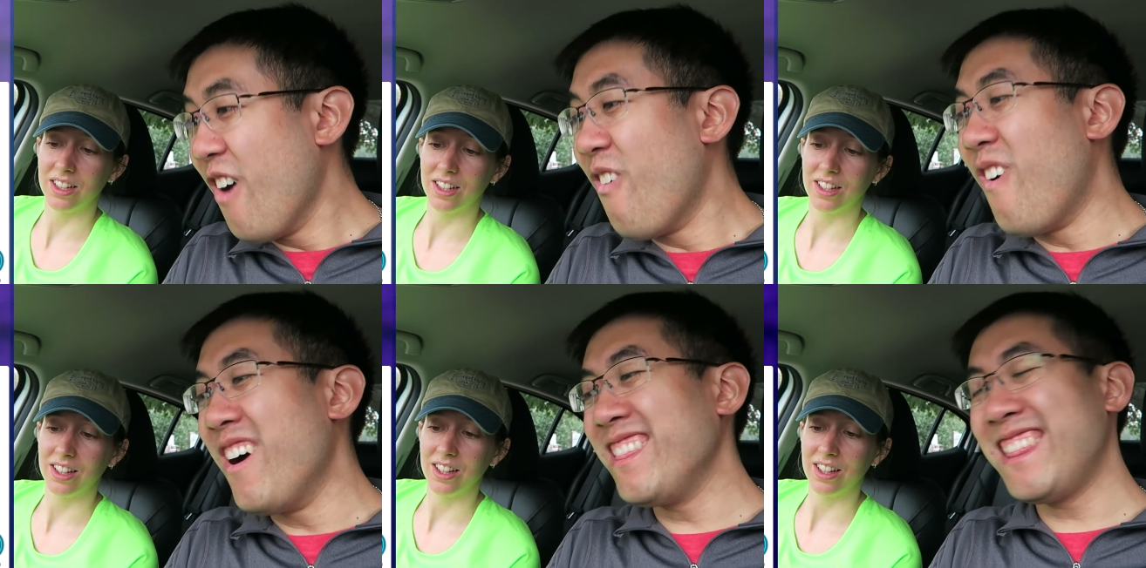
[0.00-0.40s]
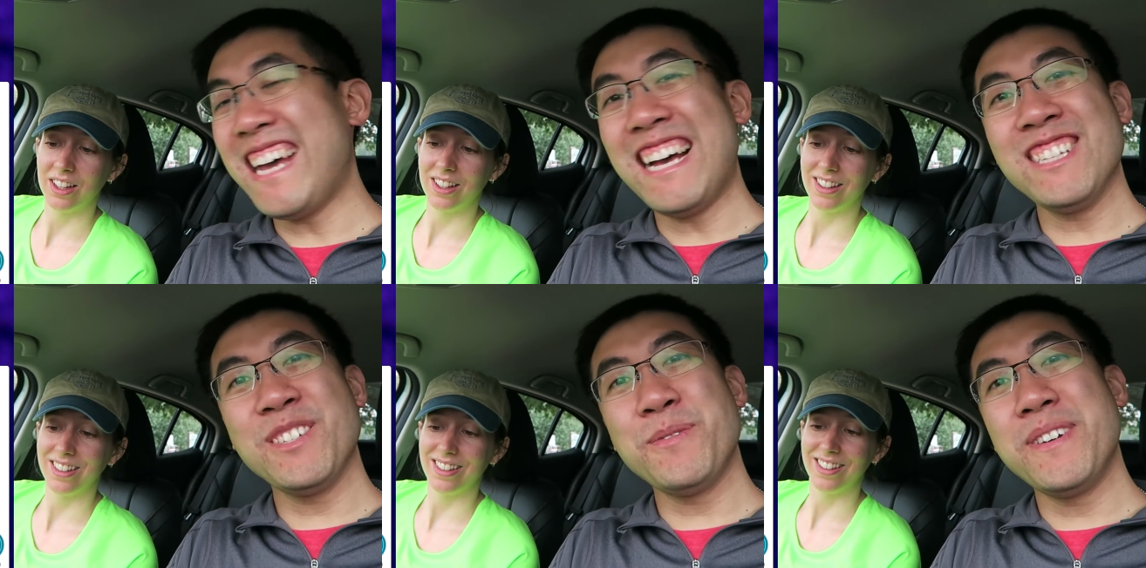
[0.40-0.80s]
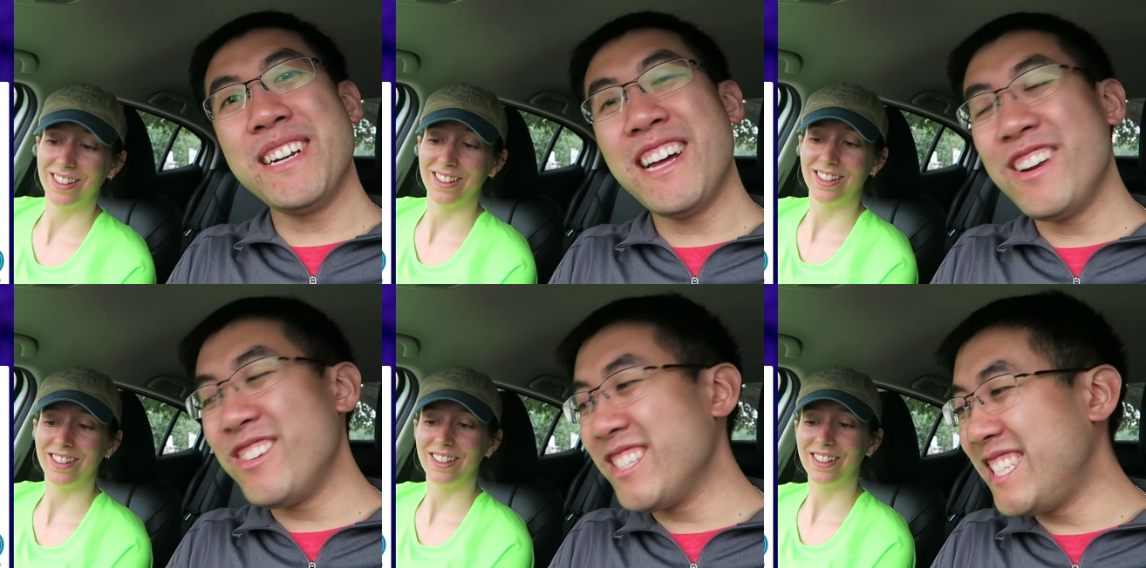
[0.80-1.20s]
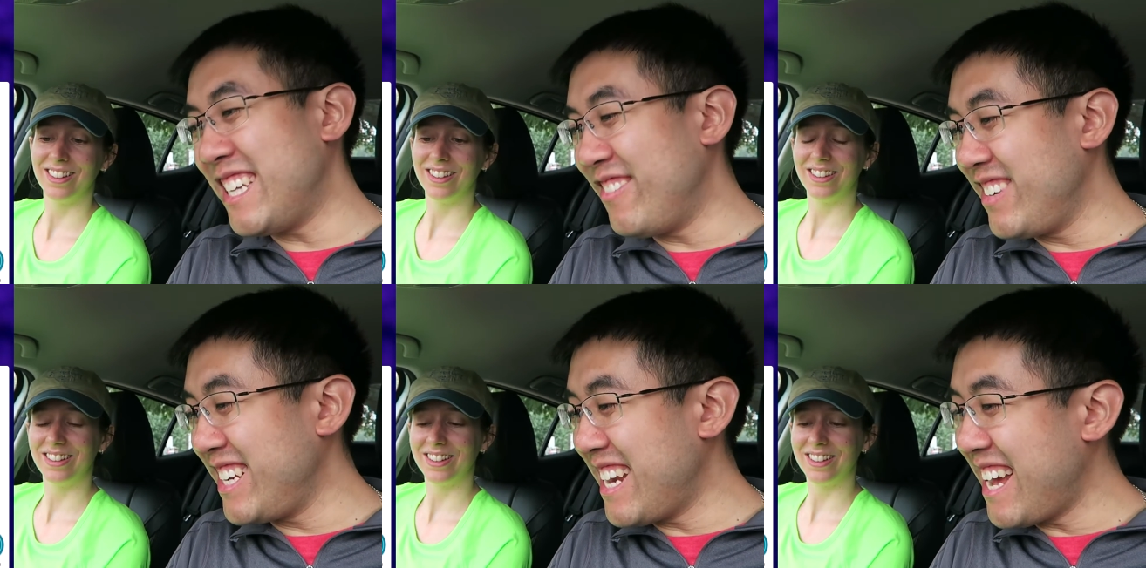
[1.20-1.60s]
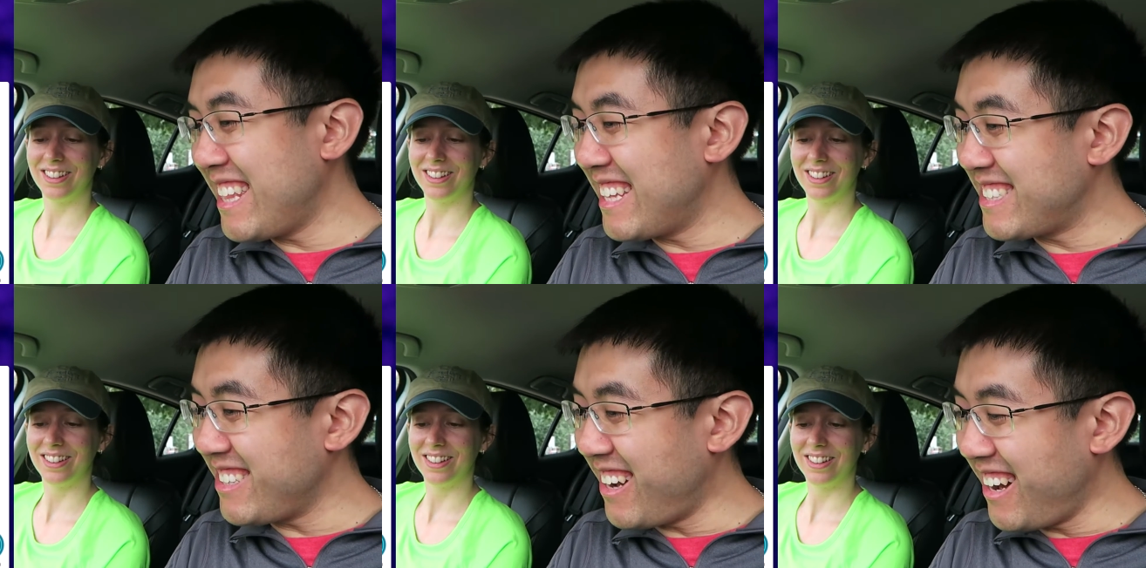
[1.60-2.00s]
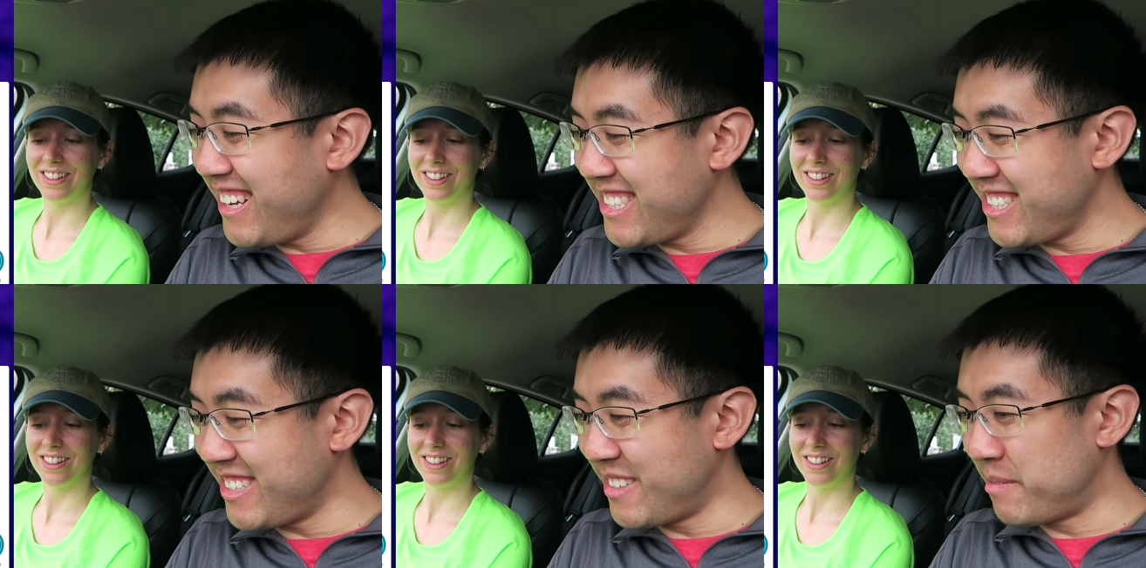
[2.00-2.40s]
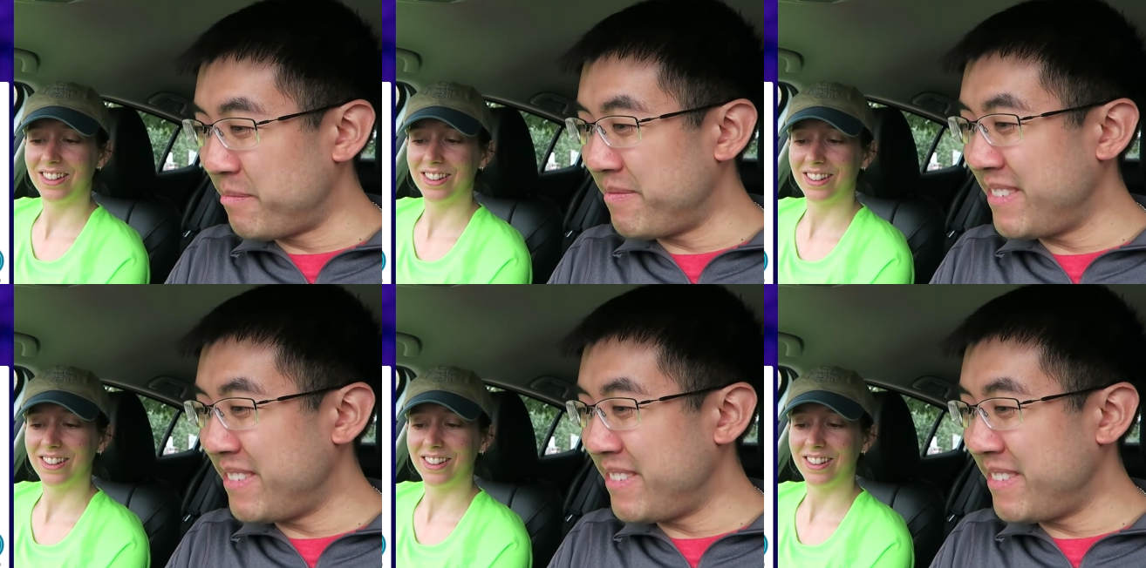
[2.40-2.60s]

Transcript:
Speaker 1: one thousand one hundred seventy-nine, that's awesome.